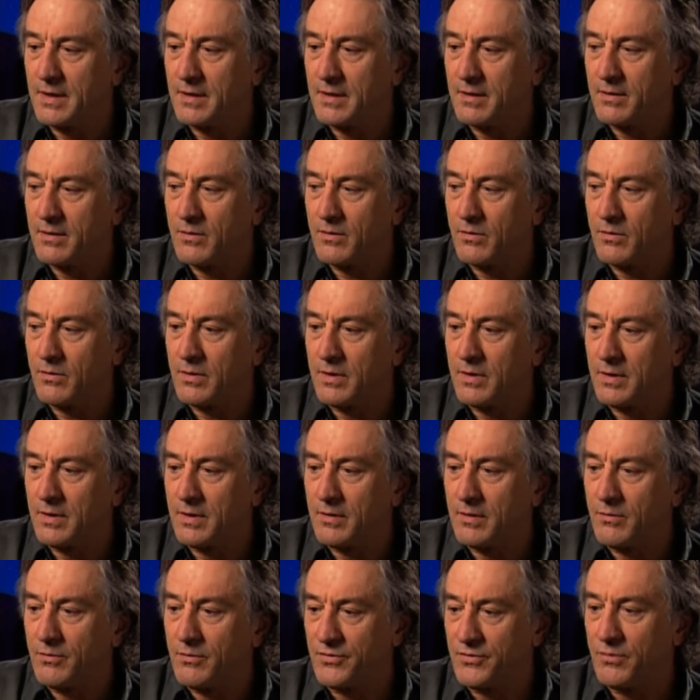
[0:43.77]
or
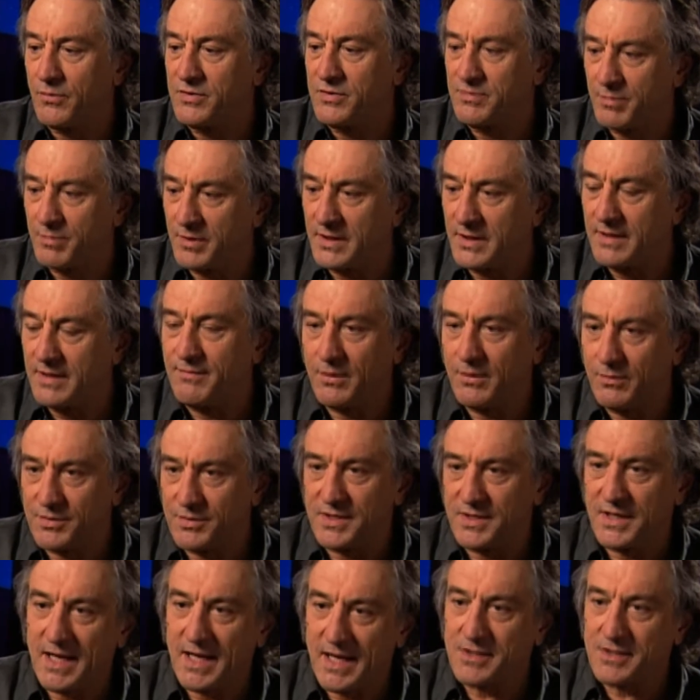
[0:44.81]
it was always believed it was
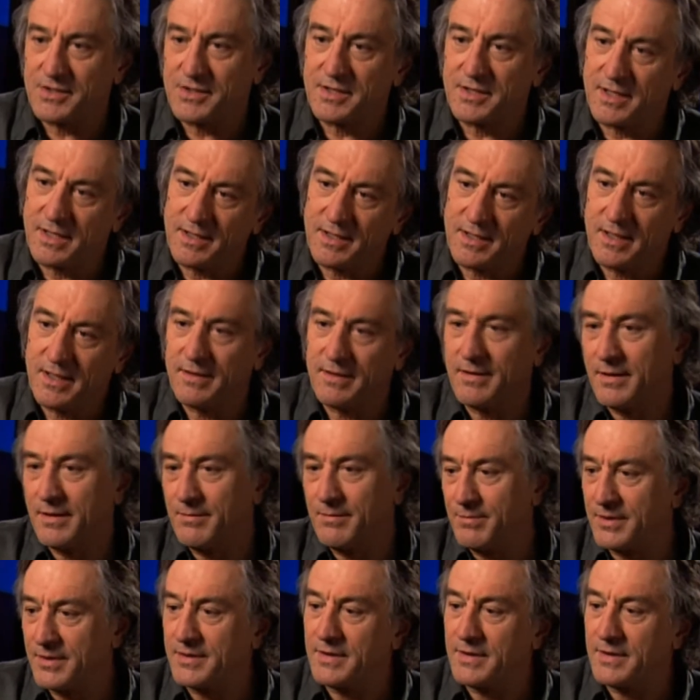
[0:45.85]
an accident.
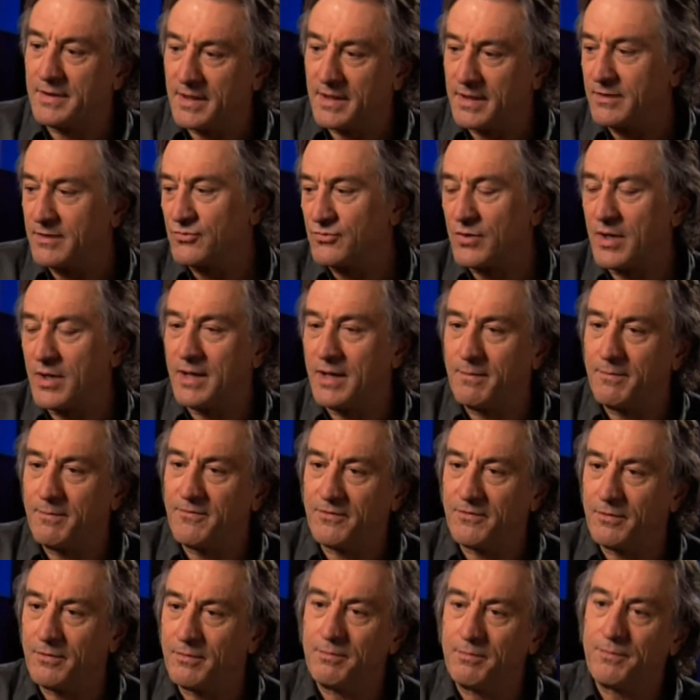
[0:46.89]
But they tried him
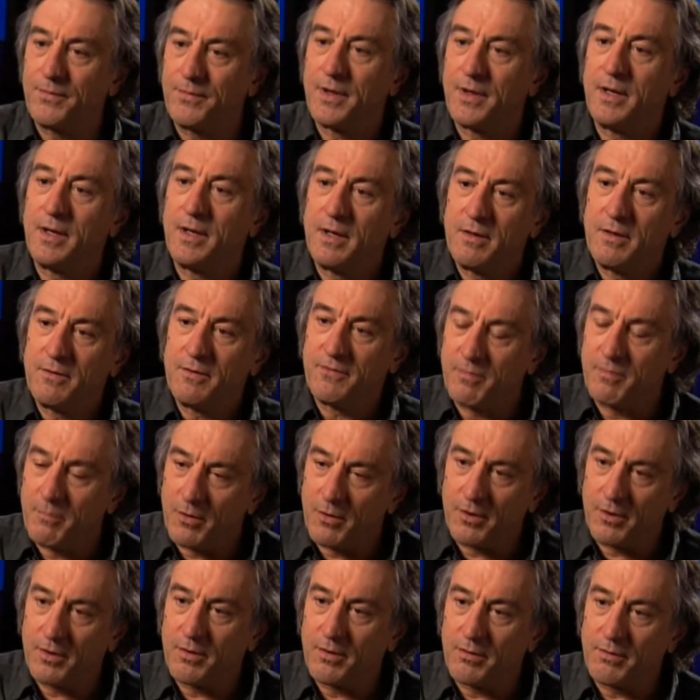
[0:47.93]
for
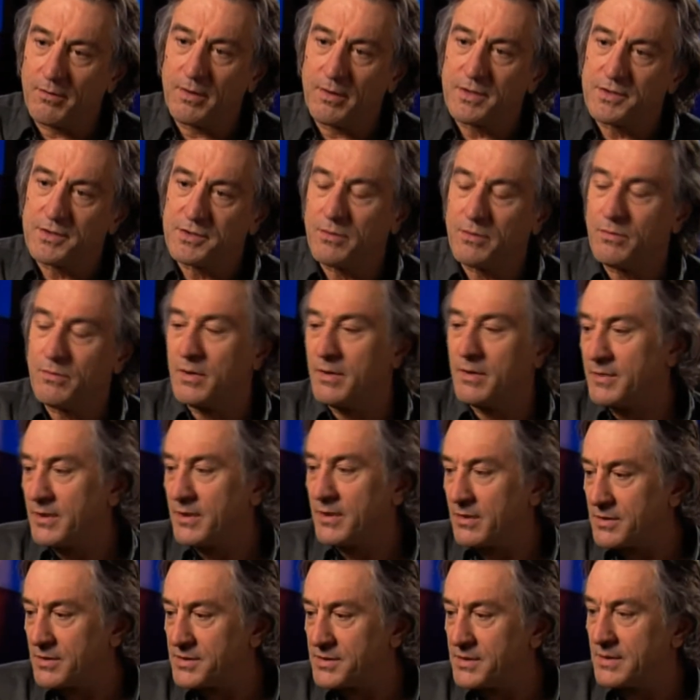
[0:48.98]
murder and so on
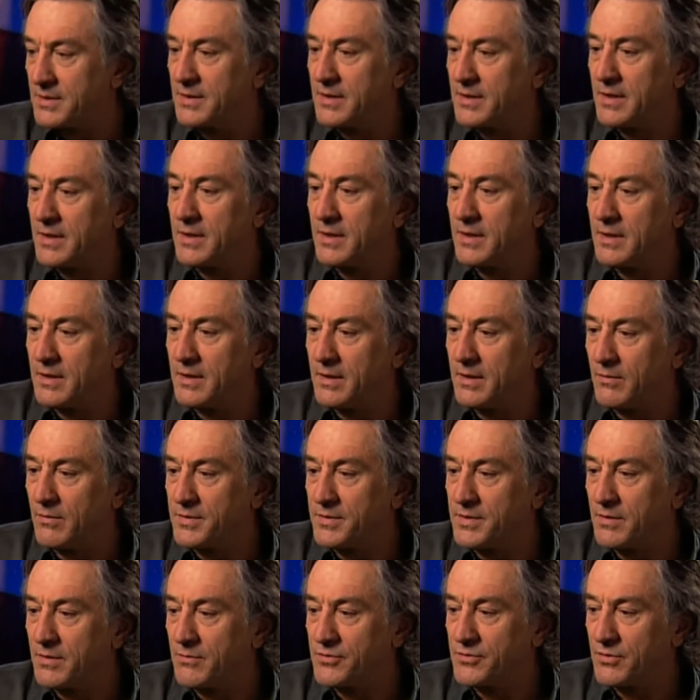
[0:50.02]
because it
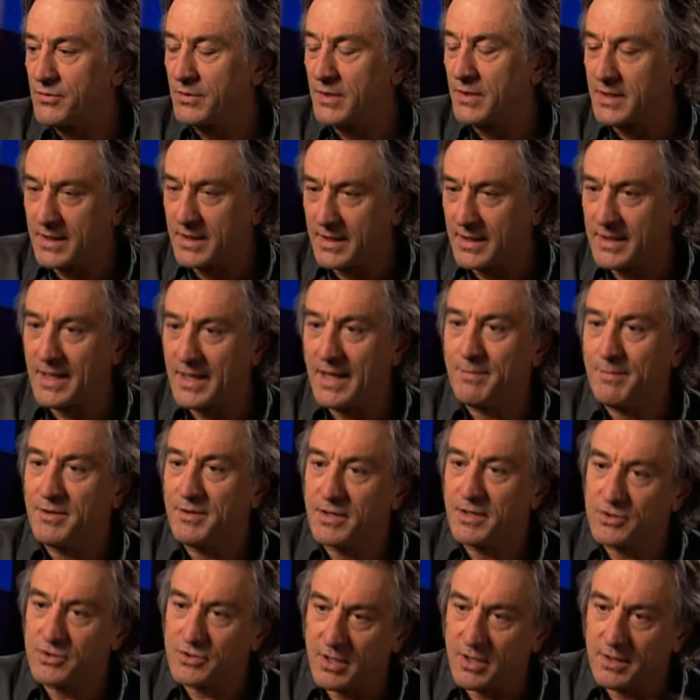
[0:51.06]
was during a kidnapping.
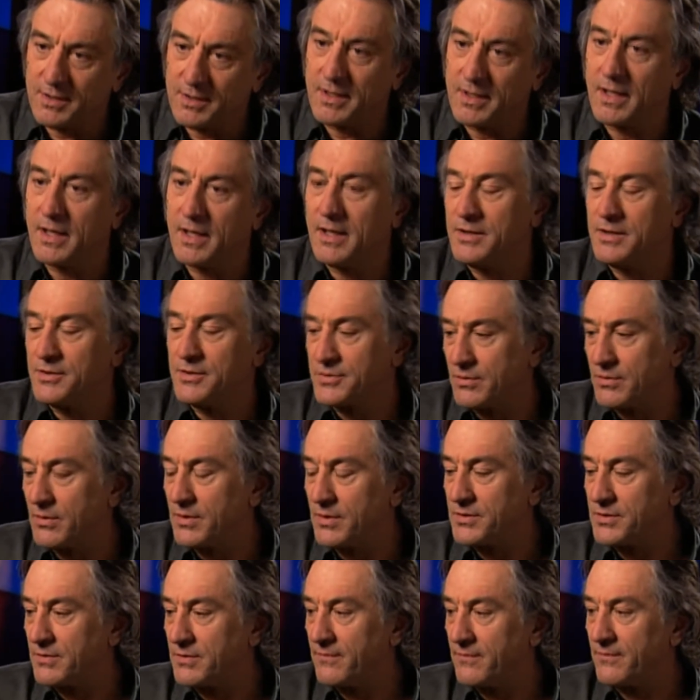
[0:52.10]
The child died, and so on
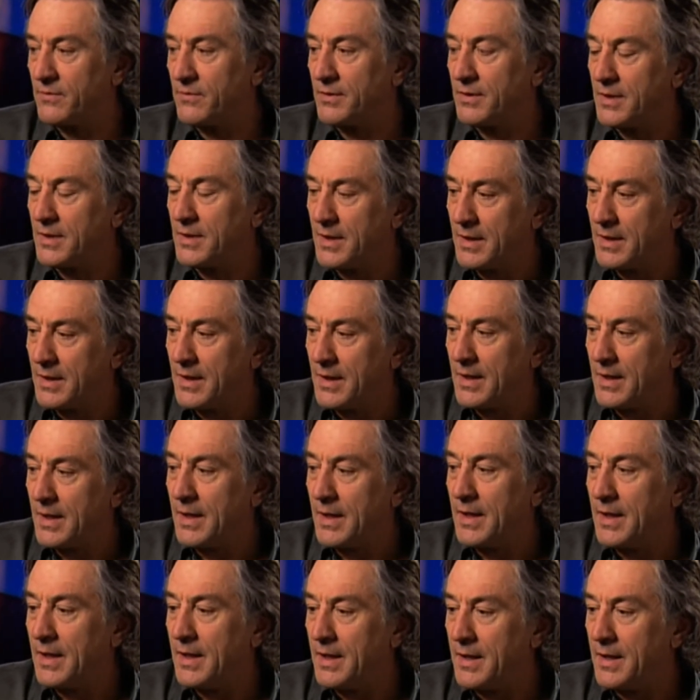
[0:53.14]
and so forth.
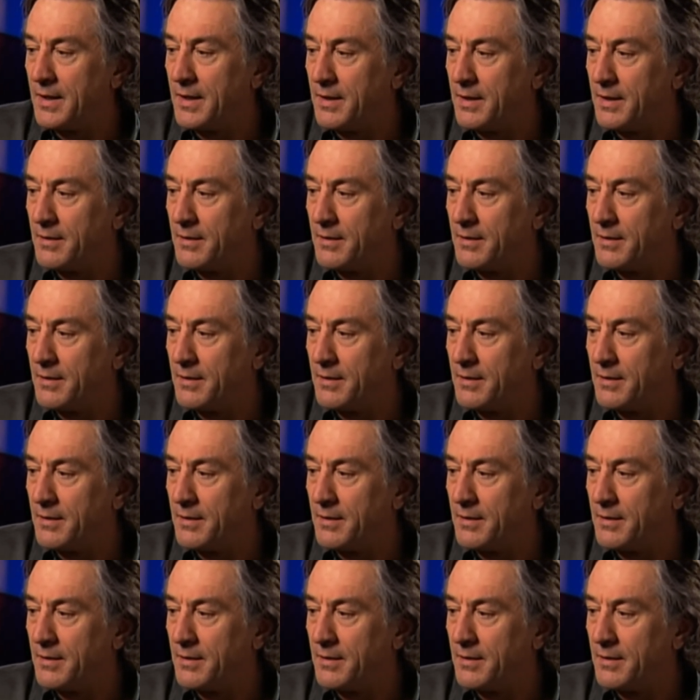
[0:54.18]
And